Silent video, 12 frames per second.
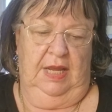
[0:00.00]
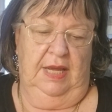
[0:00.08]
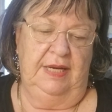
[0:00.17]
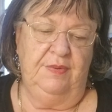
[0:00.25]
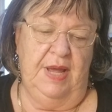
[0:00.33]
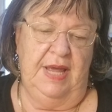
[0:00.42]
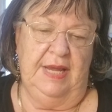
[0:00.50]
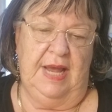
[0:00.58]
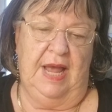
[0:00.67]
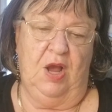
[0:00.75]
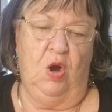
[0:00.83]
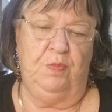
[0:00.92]
Anyway,
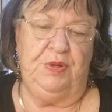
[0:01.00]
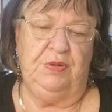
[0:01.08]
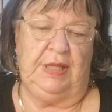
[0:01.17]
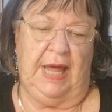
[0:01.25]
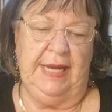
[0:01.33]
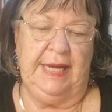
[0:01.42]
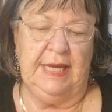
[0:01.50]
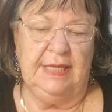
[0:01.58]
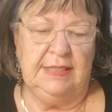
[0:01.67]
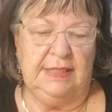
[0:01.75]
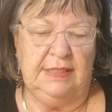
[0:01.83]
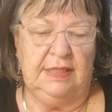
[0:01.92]
I hope you like
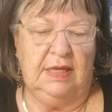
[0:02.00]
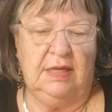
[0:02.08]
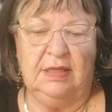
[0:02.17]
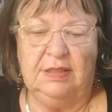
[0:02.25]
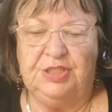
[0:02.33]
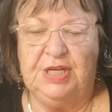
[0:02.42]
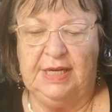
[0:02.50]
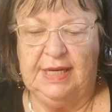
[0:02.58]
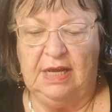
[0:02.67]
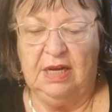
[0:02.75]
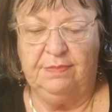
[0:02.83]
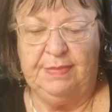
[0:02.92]
it, and uh, check it
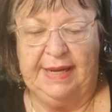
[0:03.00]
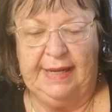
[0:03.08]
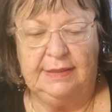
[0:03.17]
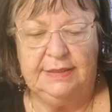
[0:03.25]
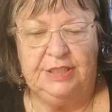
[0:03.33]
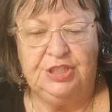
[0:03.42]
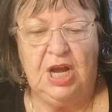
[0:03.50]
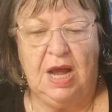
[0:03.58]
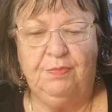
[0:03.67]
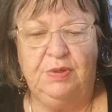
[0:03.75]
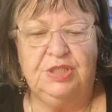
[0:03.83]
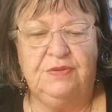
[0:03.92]
out in my Etsy
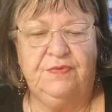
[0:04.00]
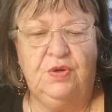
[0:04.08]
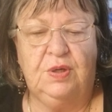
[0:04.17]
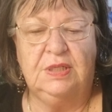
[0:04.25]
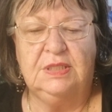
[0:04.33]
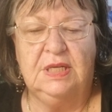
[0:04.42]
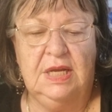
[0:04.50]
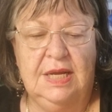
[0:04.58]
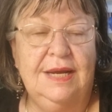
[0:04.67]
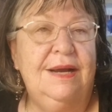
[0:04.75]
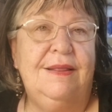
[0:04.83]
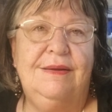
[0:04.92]
shop. Which, of course,
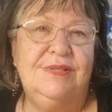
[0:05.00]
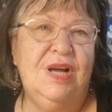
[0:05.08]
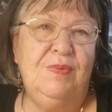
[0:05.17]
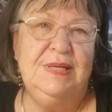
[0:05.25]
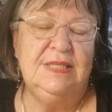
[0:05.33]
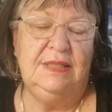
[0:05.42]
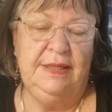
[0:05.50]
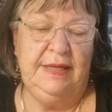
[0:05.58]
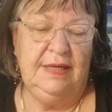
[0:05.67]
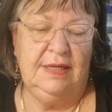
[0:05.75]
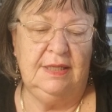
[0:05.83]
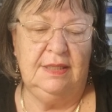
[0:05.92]
there's always a
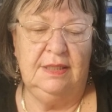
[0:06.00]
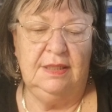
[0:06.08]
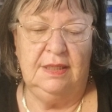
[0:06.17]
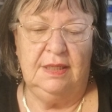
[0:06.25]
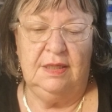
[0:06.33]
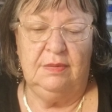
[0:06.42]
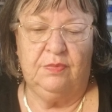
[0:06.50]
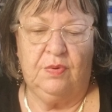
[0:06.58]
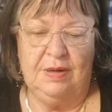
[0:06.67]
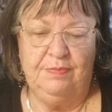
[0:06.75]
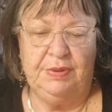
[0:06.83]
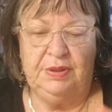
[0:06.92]
link
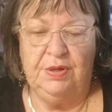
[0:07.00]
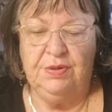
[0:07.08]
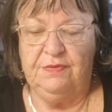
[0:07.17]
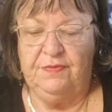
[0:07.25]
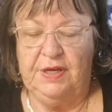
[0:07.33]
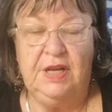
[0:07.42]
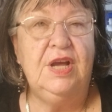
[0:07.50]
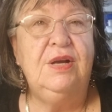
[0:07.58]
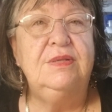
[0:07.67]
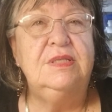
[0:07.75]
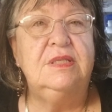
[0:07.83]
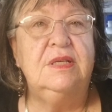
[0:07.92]
right below the
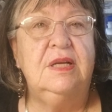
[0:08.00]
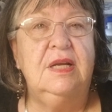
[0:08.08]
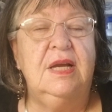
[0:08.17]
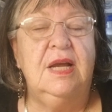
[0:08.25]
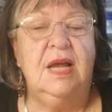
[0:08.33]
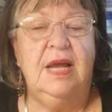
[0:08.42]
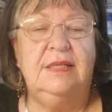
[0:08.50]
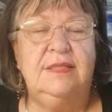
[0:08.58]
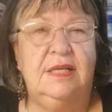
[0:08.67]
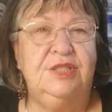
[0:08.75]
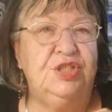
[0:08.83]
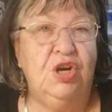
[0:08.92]
videos. It
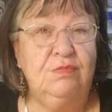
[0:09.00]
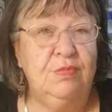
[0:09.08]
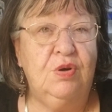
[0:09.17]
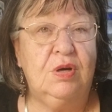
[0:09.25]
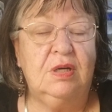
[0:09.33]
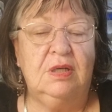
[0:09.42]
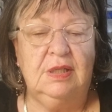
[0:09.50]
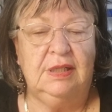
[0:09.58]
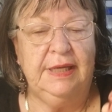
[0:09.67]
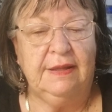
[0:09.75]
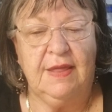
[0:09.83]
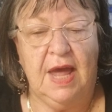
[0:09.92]
says show more.
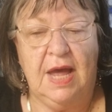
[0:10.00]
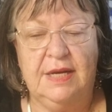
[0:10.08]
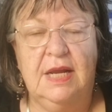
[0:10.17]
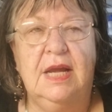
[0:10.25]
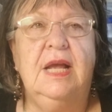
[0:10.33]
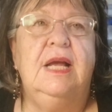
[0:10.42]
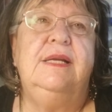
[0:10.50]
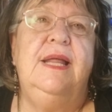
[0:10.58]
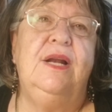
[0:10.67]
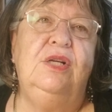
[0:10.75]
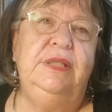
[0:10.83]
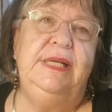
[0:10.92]
Click that.
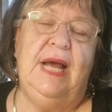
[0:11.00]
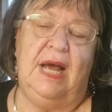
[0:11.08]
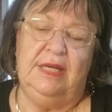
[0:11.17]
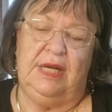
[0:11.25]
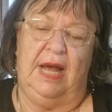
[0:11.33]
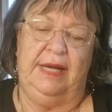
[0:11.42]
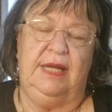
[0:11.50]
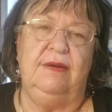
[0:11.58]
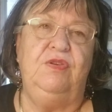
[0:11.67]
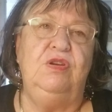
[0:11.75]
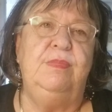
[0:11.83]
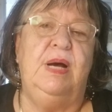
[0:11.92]
Not only I, I
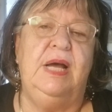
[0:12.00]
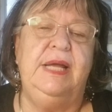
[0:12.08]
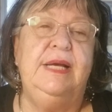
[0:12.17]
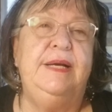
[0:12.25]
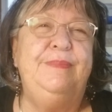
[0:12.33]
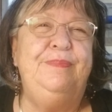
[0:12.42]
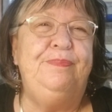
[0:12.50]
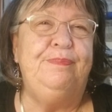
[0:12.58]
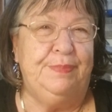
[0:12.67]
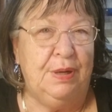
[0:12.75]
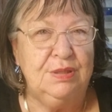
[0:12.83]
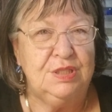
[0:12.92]
give you my um,
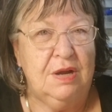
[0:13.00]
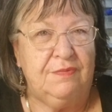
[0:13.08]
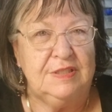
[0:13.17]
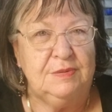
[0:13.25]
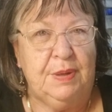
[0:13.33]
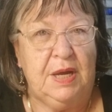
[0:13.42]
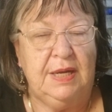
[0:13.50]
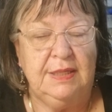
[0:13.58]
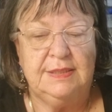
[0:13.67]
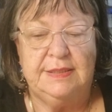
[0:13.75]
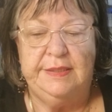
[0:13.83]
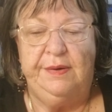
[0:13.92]
post office
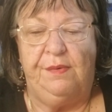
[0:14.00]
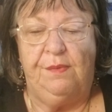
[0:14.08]
box,